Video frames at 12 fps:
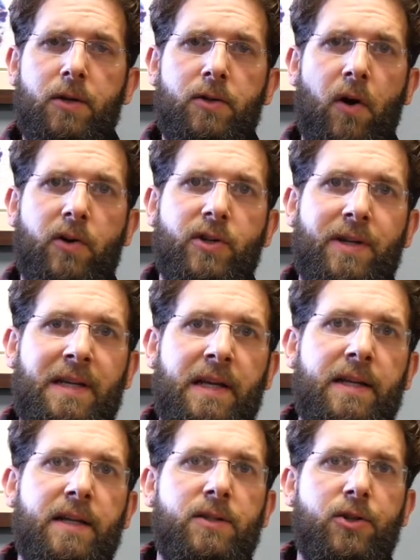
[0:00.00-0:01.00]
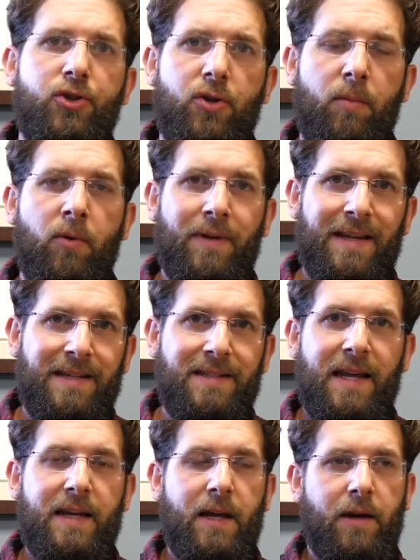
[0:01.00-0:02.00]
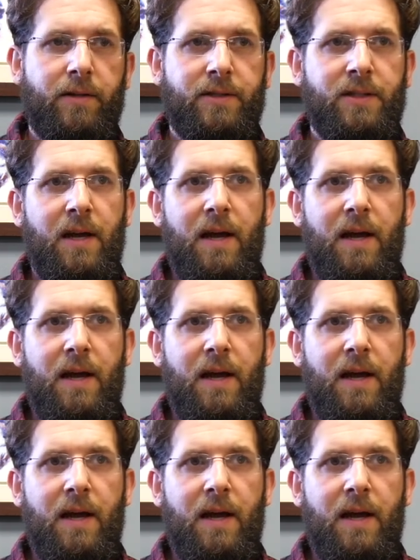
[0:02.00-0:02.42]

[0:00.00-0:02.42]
dogs are getting into trouble in daycares,